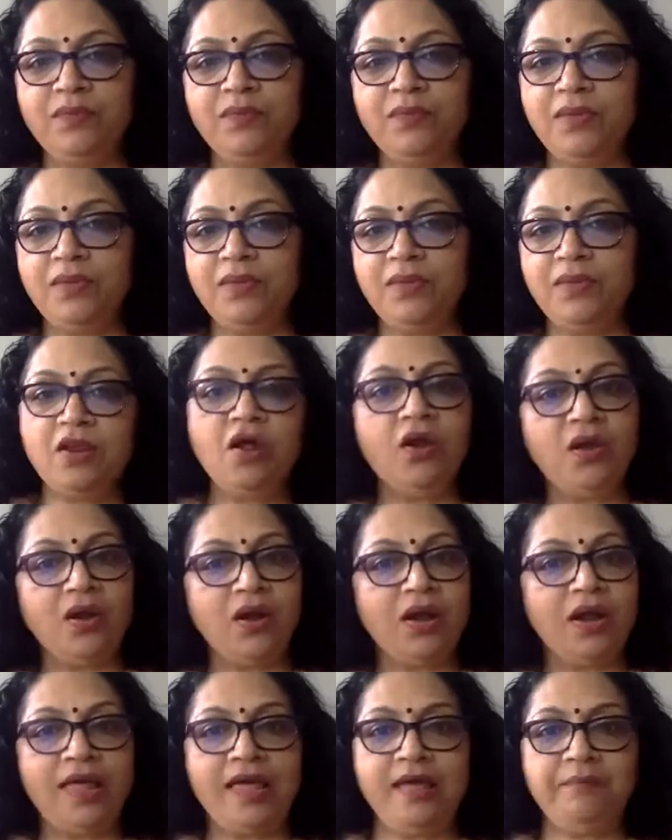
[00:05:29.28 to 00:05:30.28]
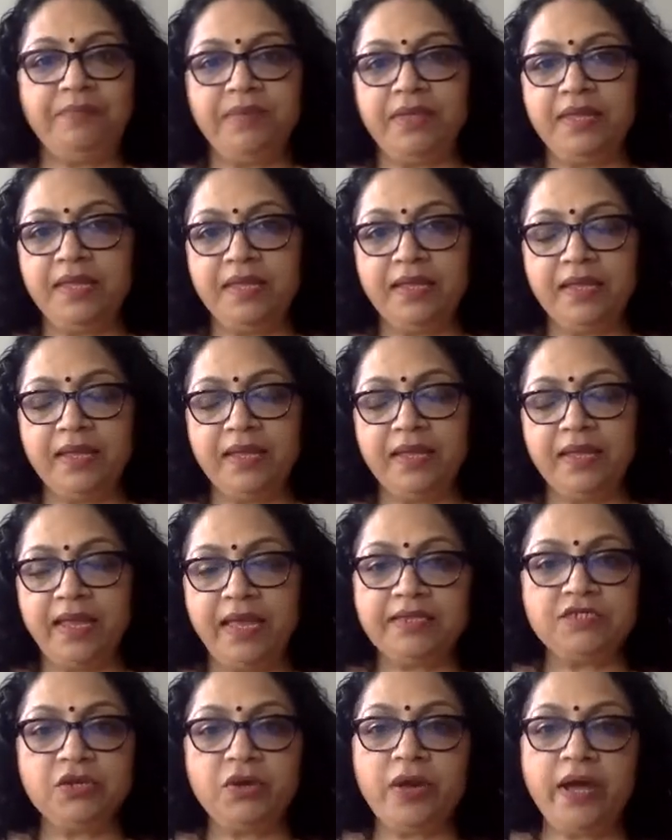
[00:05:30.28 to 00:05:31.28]
We are not all happy.
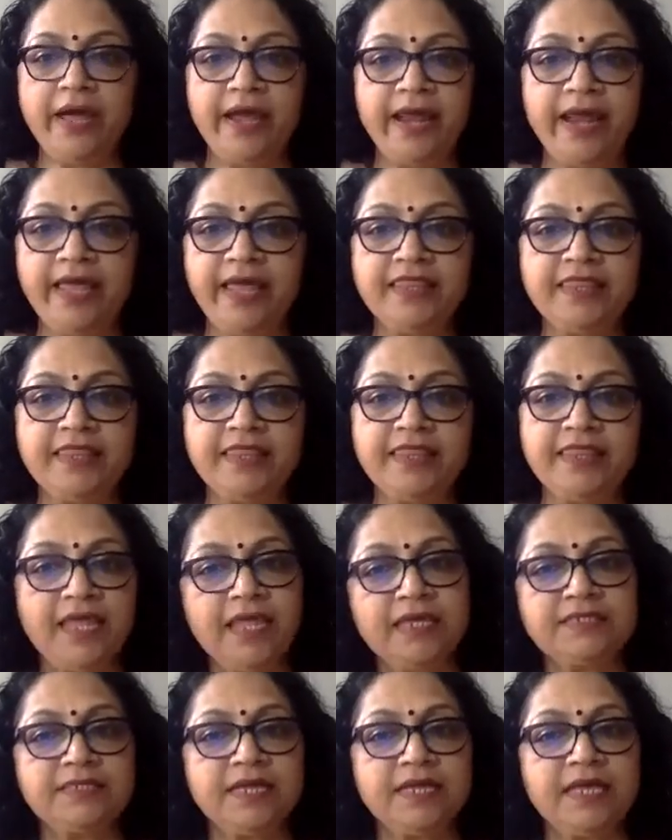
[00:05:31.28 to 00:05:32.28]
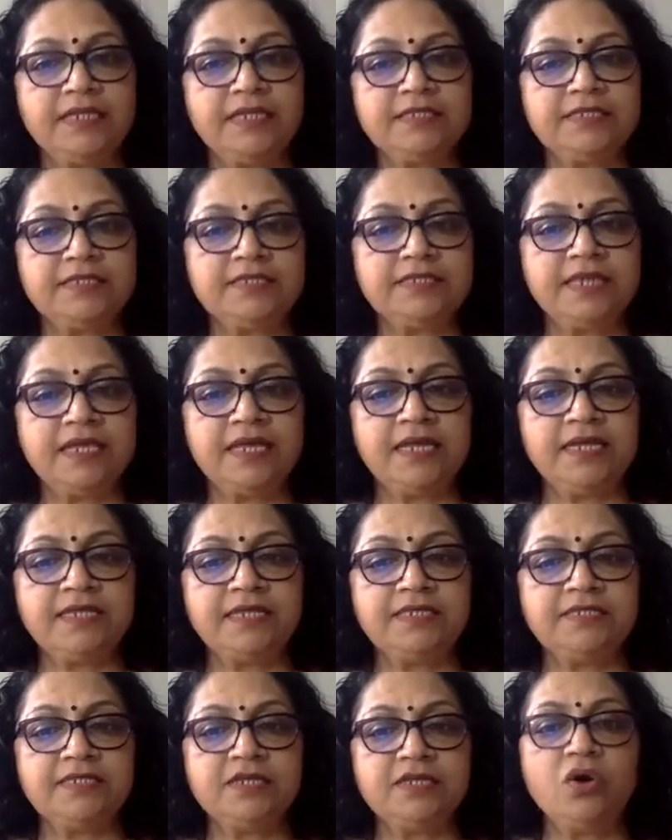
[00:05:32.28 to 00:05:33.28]
And I think it
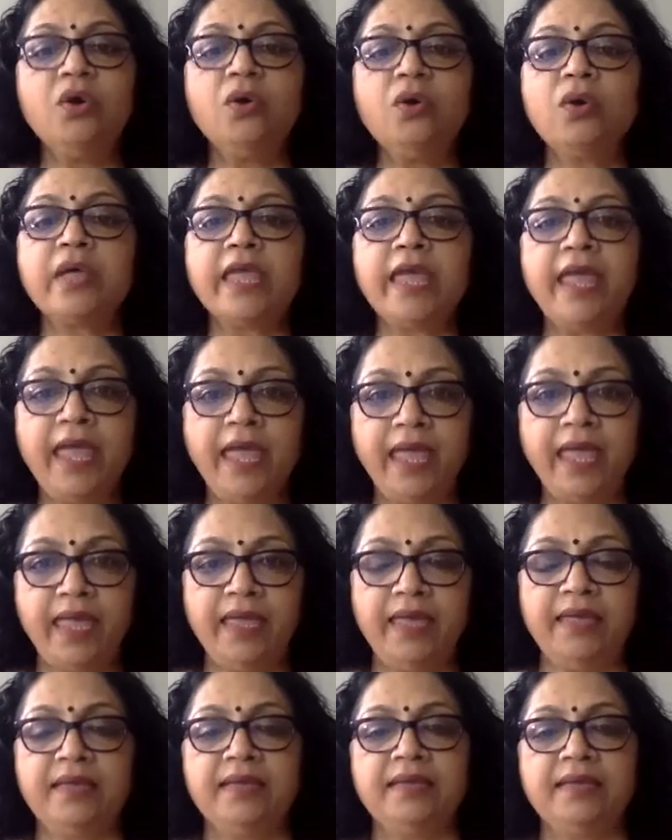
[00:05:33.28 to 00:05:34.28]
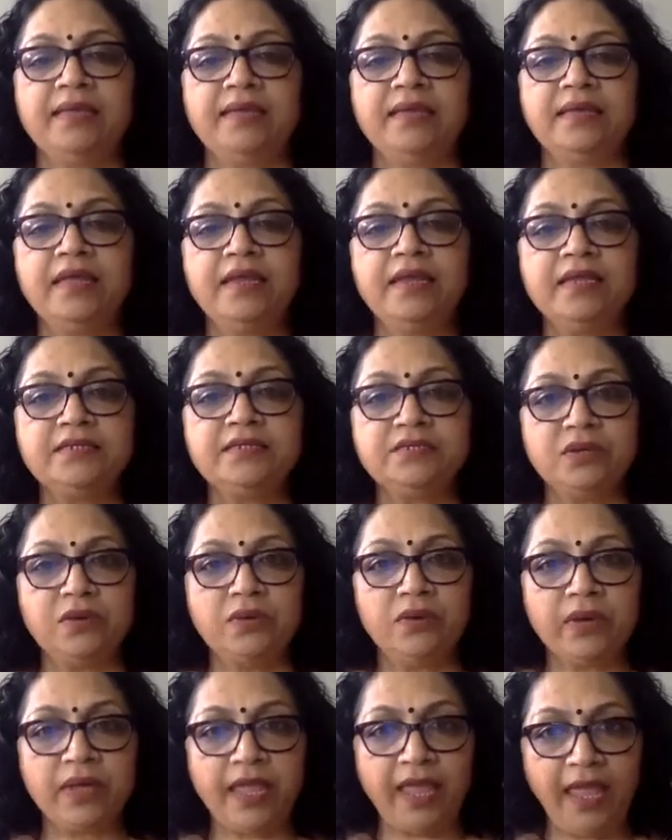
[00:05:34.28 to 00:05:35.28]
is okay. It is
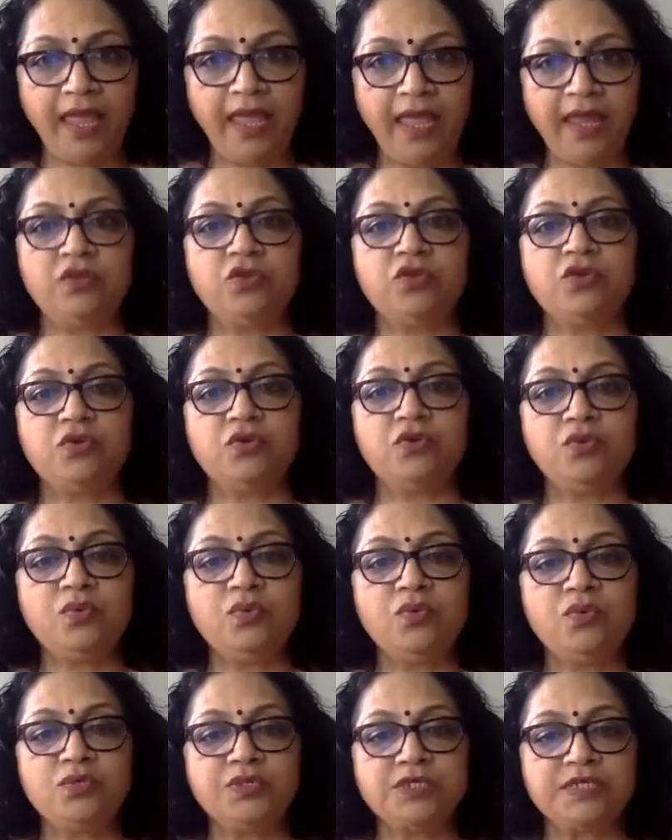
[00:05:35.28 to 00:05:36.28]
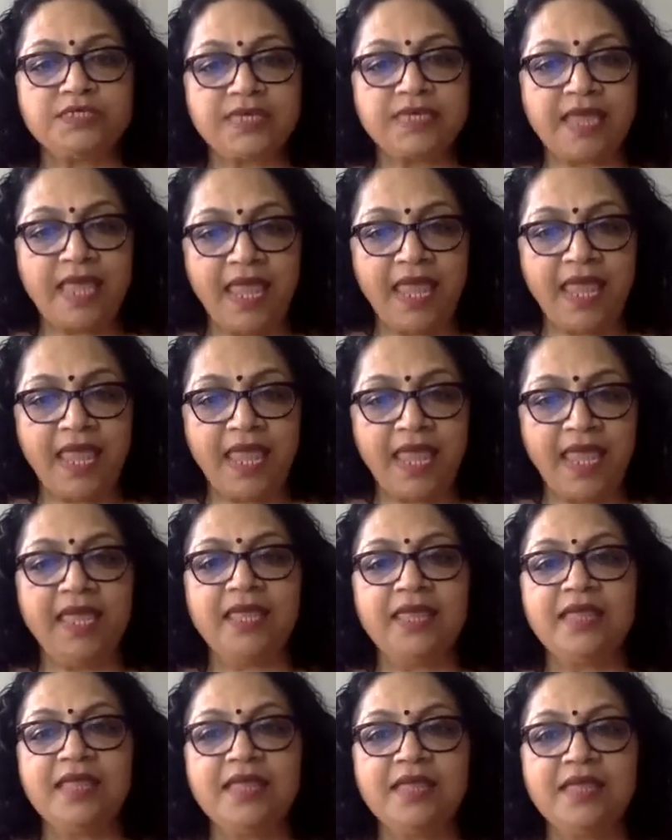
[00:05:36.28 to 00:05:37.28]
okay to say
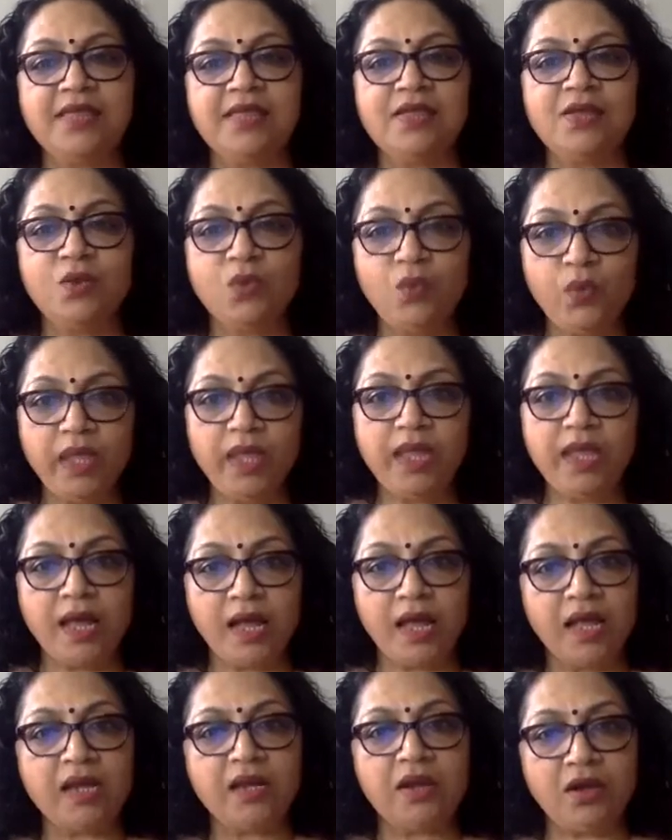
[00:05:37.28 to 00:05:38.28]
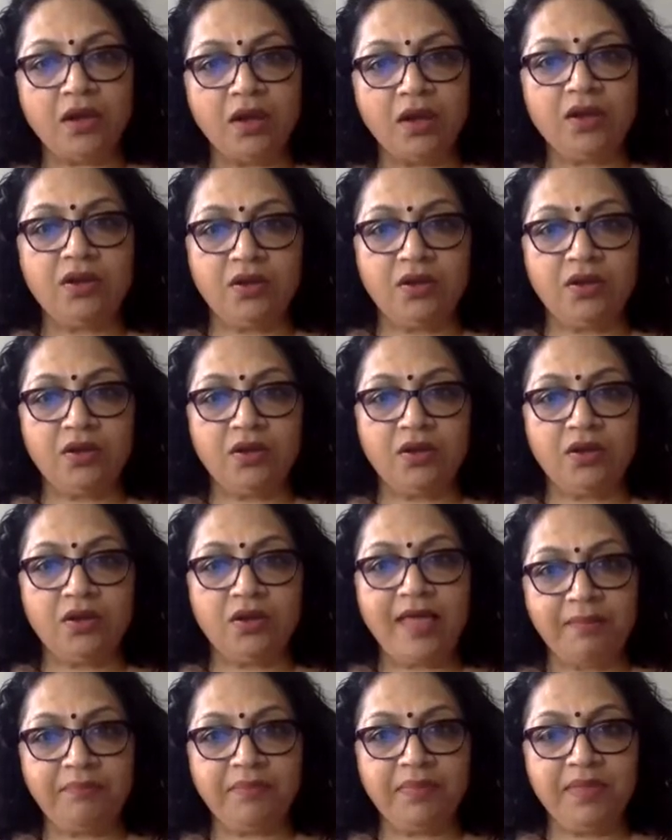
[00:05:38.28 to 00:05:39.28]
we are not all
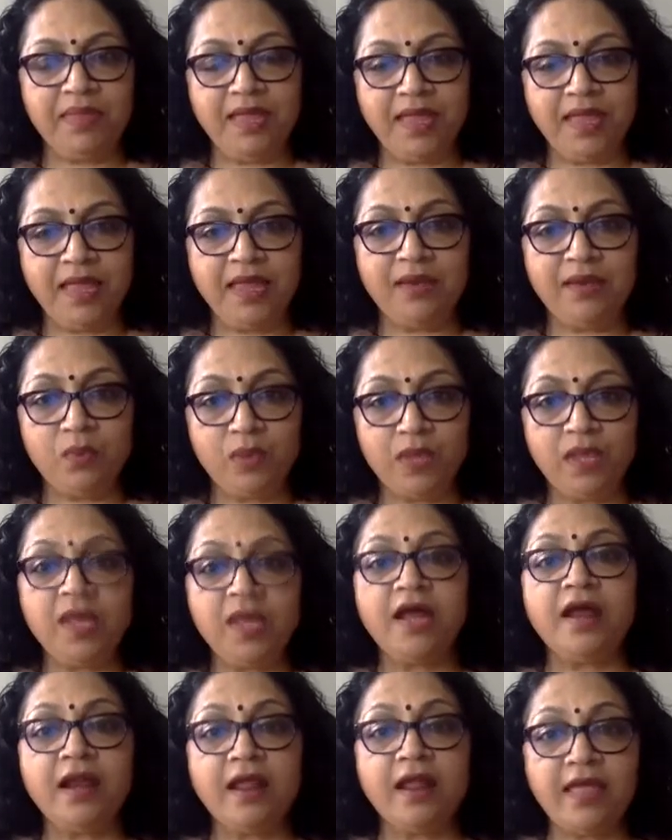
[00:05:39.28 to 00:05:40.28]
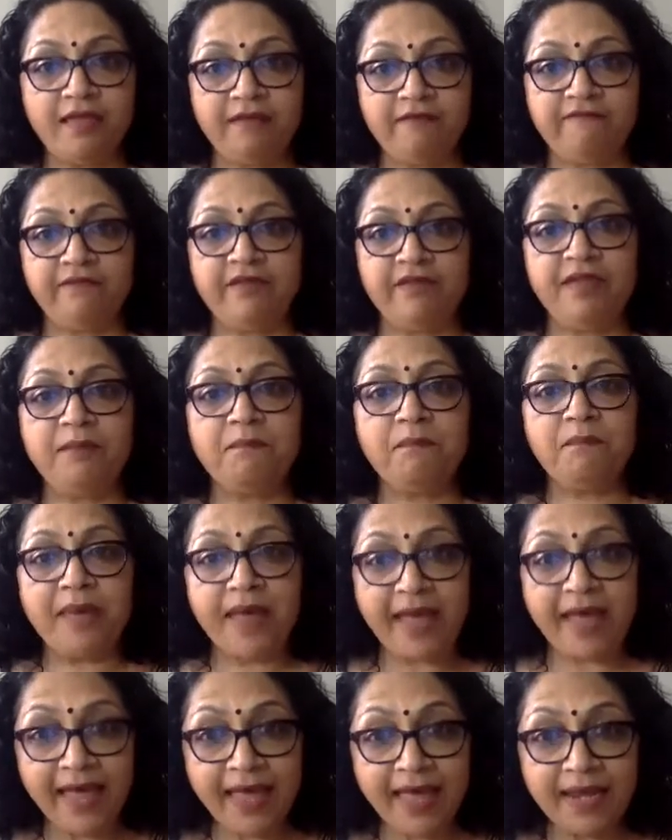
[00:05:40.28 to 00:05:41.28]
happy and we are effing
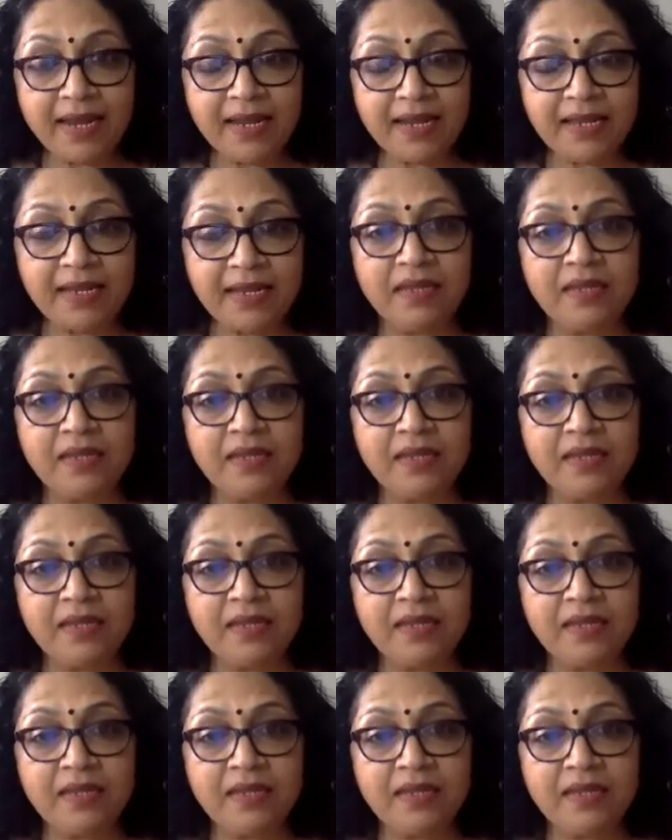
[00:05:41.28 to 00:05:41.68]
mad